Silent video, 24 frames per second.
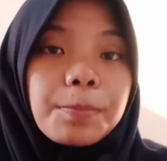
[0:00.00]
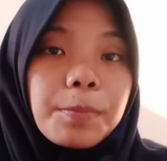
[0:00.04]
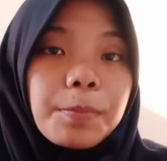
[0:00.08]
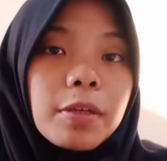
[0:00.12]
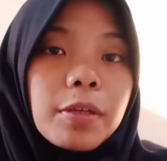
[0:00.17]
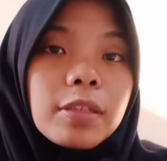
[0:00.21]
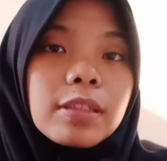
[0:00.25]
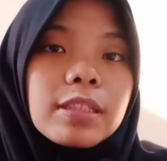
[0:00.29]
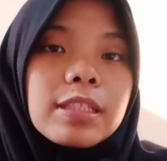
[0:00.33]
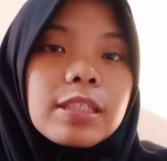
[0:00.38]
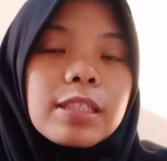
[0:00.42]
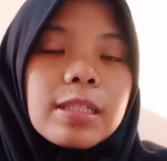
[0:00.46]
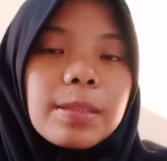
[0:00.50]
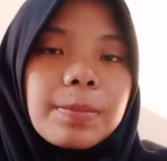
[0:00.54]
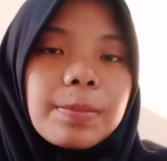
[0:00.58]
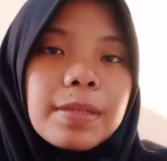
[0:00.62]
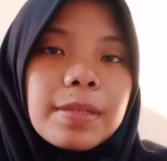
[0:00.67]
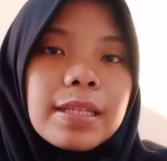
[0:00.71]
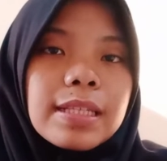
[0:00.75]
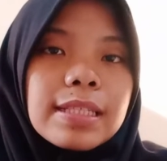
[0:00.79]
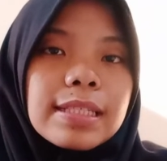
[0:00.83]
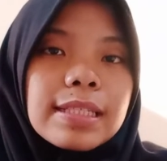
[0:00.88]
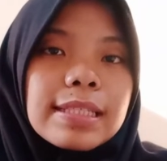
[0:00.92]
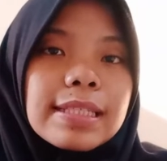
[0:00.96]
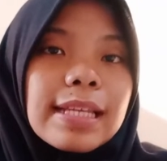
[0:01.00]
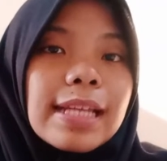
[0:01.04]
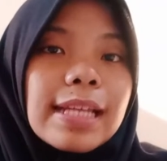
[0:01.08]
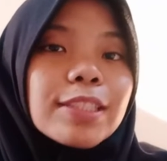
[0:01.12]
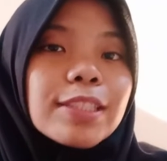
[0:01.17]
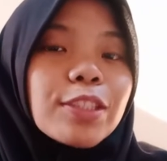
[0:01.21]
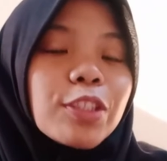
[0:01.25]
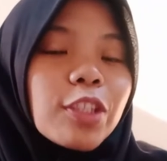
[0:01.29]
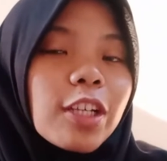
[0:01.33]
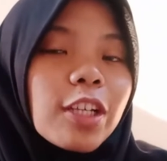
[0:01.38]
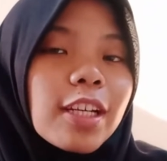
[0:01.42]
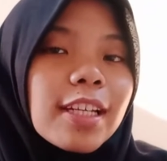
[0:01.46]
Participants
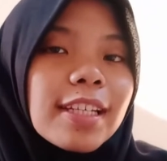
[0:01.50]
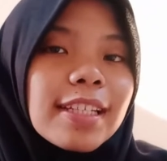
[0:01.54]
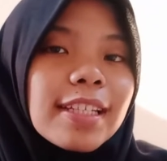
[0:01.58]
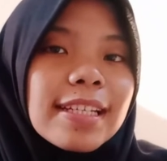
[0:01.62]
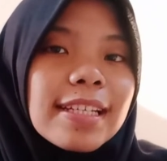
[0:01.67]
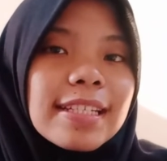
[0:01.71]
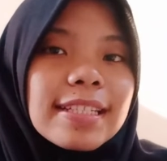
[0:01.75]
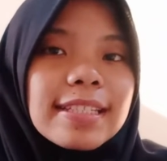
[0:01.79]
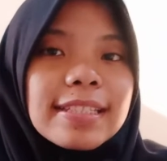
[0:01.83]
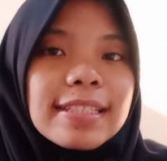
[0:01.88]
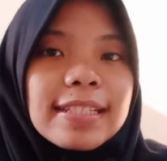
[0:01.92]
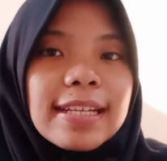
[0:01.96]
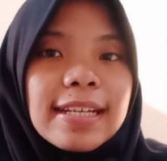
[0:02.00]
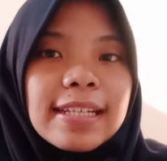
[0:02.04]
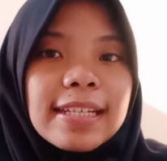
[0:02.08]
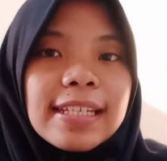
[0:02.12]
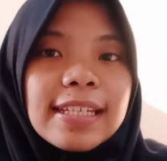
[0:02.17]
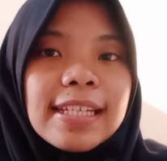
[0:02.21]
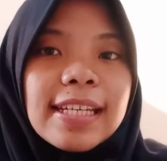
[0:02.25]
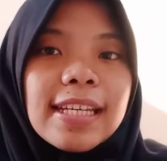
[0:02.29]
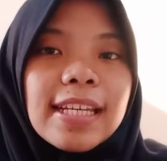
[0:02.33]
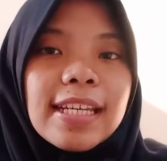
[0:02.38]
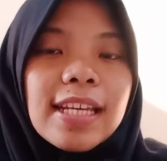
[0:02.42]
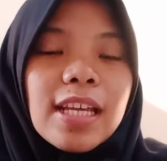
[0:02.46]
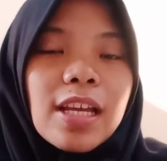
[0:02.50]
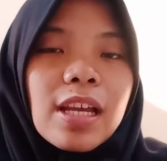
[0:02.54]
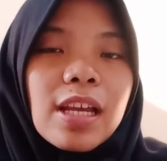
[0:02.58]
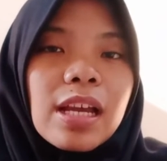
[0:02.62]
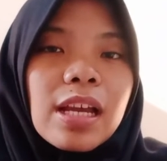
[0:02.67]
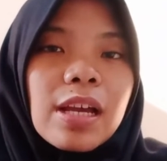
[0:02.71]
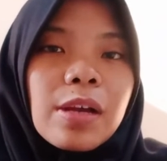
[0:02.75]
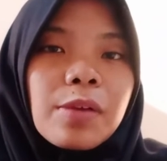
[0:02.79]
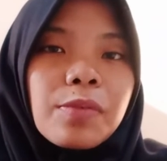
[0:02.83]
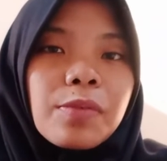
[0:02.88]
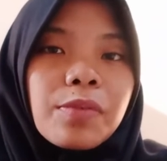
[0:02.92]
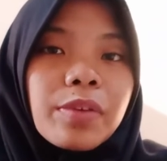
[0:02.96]
that joined this study
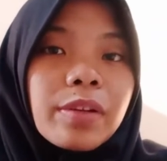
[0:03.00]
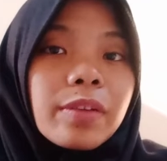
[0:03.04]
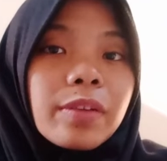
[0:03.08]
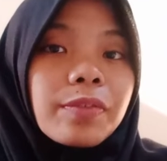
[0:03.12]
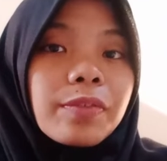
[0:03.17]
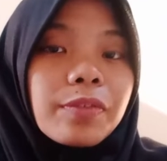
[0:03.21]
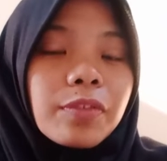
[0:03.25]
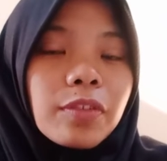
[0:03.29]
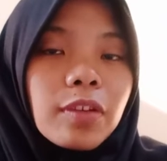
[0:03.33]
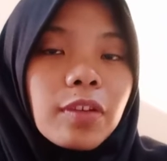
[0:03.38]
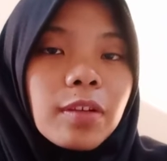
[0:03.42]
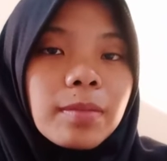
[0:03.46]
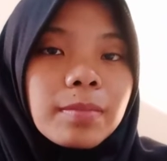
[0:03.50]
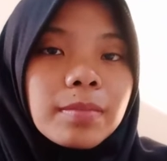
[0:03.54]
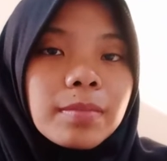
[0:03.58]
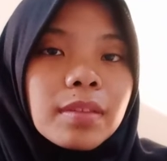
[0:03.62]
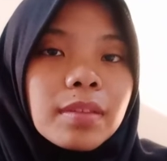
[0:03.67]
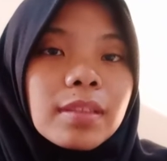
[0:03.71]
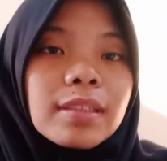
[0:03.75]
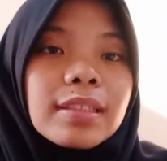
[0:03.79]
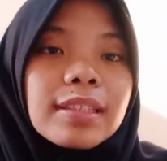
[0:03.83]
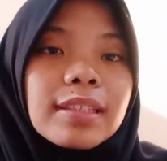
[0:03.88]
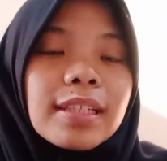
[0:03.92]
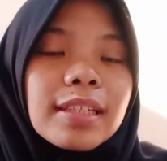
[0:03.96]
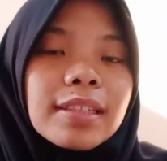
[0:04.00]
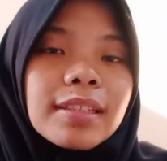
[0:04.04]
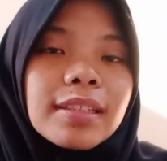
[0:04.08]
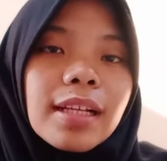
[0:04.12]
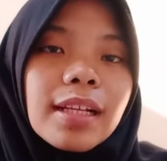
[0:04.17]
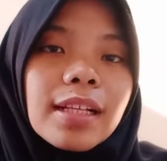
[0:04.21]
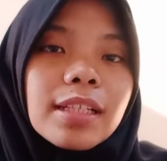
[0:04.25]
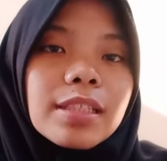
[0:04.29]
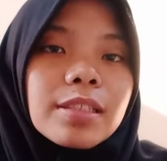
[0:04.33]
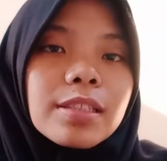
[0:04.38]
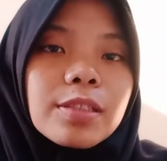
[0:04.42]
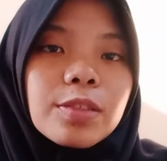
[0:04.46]
were from
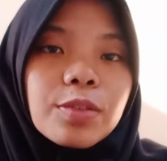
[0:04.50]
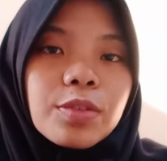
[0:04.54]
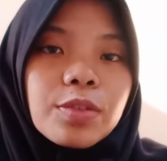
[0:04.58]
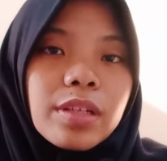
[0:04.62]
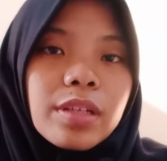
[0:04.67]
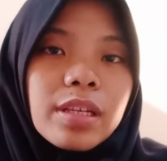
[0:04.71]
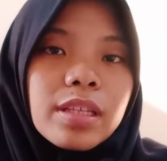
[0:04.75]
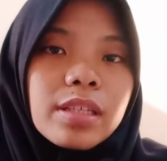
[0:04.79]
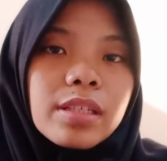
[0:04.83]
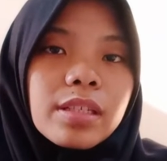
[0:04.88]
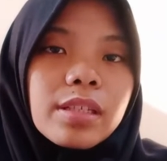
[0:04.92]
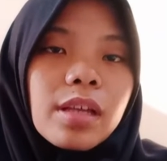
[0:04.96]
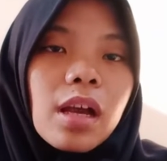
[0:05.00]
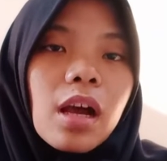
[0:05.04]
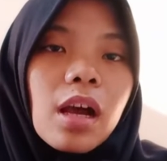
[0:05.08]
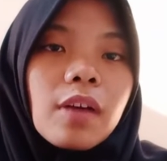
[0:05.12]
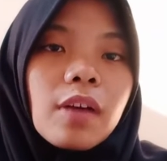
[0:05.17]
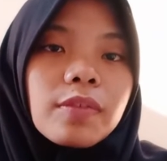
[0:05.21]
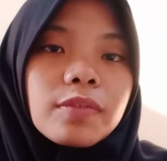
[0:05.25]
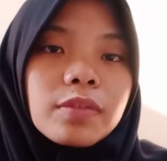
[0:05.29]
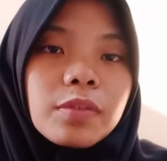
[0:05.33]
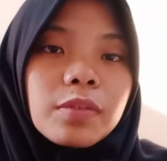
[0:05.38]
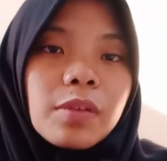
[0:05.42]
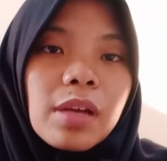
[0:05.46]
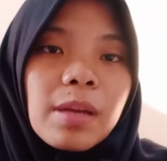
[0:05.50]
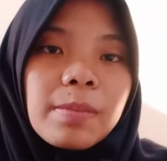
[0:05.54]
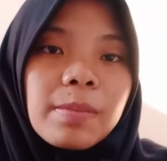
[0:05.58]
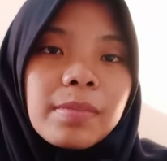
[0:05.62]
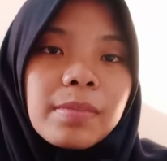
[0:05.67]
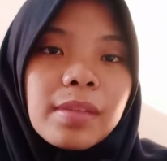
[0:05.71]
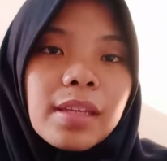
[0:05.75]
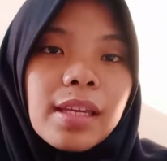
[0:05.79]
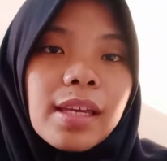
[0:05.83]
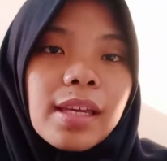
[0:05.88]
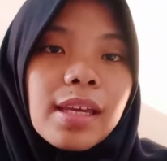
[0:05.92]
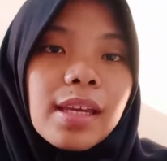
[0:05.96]
dental students of
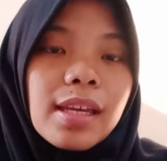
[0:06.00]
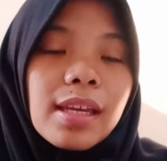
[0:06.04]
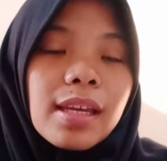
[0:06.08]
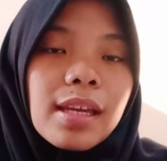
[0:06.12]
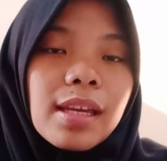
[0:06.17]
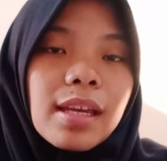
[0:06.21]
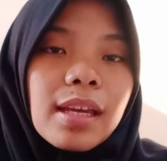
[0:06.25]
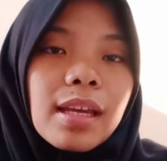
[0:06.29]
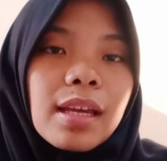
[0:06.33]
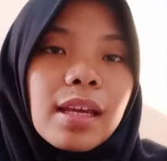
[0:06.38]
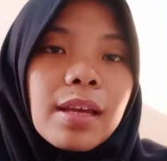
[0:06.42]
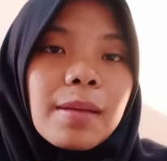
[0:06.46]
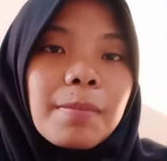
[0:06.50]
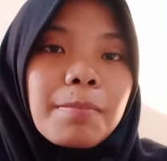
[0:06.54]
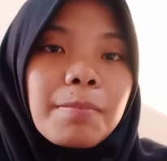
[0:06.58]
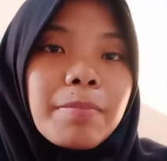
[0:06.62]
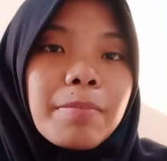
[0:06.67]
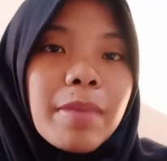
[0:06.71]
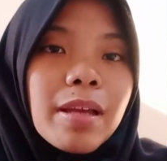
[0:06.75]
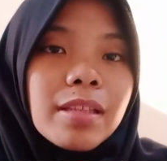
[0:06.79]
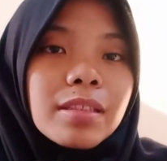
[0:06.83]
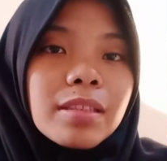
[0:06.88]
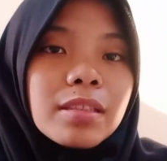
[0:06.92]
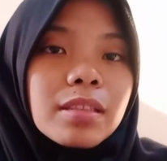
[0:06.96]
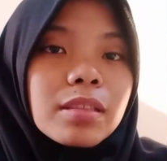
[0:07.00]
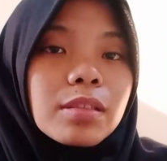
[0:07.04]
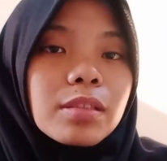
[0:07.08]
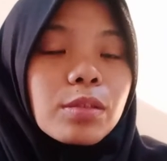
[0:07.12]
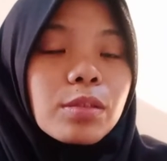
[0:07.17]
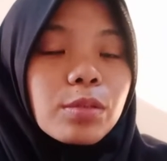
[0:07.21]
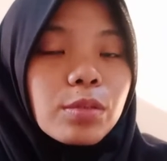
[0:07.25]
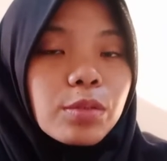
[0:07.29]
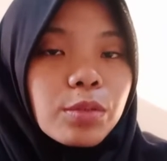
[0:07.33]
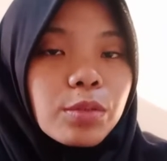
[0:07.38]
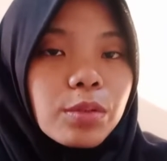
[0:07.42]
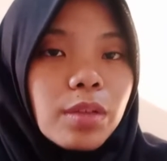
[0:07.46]
UMY batch
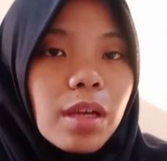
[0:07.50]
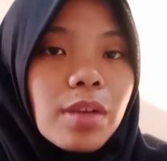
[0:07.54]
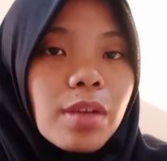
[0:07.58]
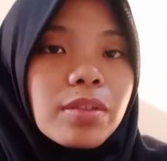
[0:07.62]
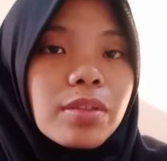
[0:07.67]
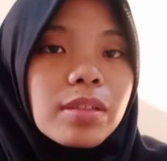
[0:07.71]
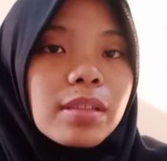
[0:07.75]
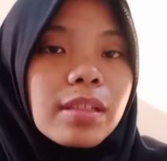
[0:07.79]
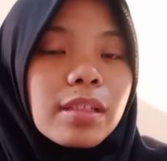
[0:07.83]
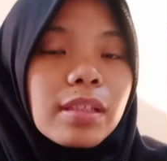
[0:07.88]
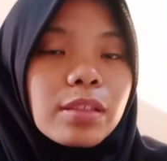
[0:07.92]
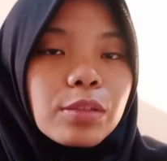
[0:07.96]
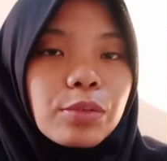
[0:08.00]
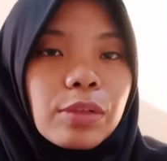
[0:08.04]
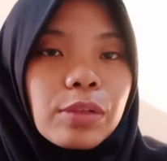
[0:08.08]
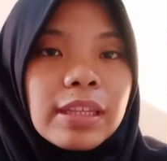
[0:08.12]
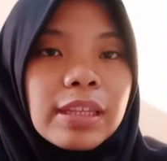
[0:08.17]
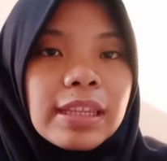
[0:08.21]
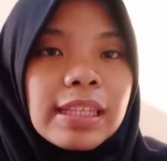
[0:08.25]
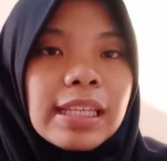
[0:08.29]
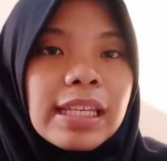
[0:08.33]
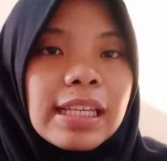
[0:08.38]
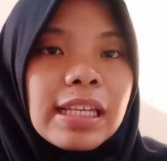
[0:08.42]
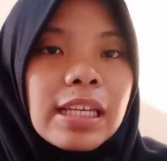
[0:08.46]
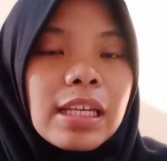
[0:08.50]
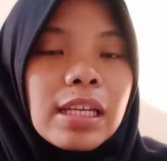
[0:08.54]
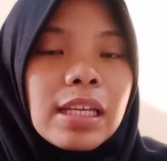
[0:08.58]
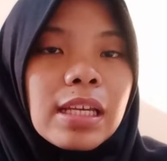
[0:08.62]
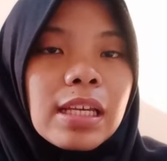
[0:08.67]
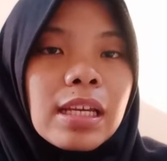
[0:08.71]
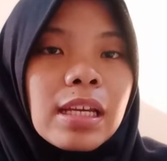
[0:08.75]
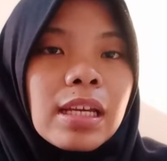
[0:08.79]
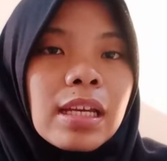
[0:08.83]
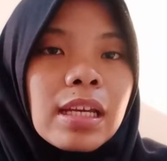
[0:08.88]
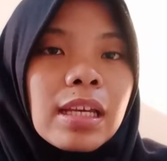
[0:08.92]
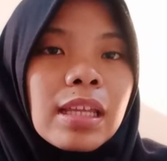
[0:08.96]
2020
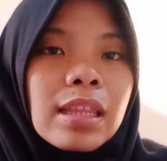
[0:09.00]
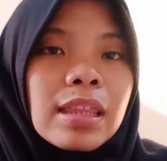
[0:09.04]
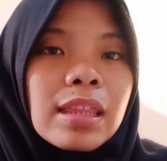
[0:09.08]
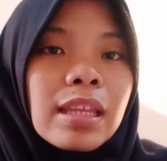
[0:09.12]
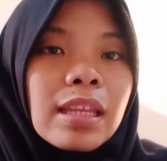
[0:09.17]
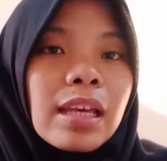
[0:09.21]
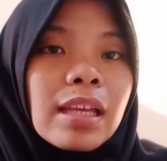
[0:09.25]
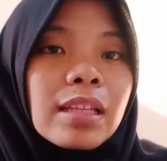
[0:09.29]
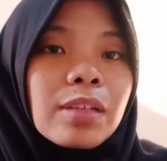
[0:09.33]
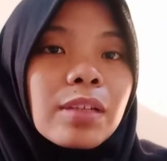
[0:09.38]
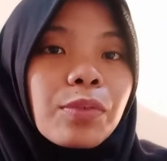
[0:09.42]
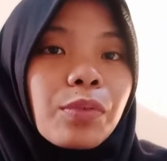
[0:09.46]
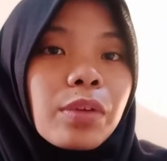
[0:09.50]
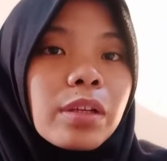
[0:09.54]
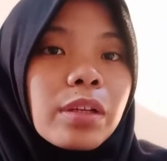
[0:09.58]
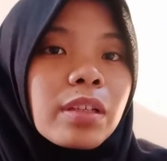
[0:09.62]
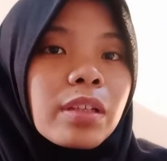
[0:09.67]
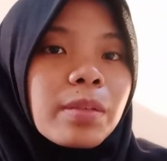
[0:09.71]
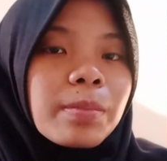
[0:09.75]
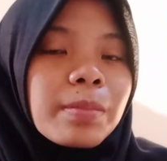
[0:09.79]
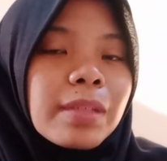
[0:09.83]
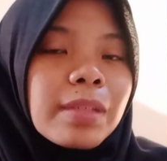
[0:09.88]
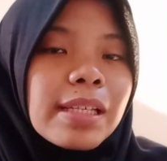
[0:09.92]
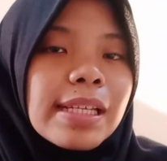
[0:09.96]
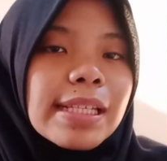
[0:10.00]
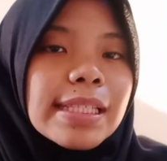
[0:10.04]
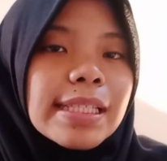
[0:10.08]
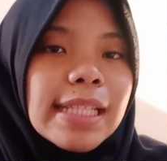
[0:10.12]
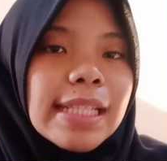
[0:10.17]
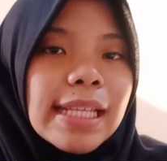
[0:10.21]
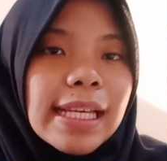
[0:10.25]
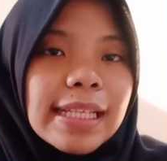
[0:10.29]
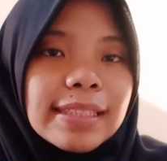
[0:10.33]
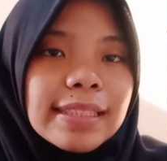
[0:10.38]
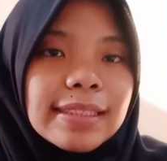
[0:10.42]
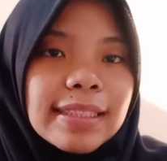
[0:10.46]
that randomly
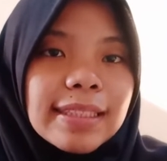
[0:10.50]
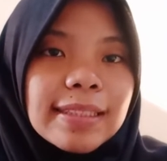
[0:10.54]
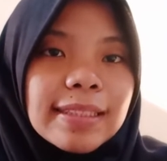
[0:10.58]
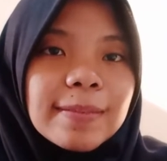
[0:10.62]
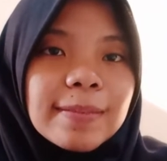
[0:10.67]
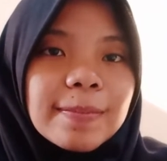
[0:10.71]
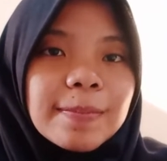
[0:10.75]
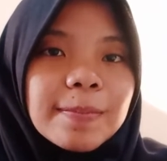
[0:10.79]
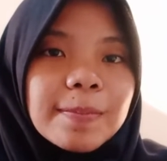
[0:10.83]
selected.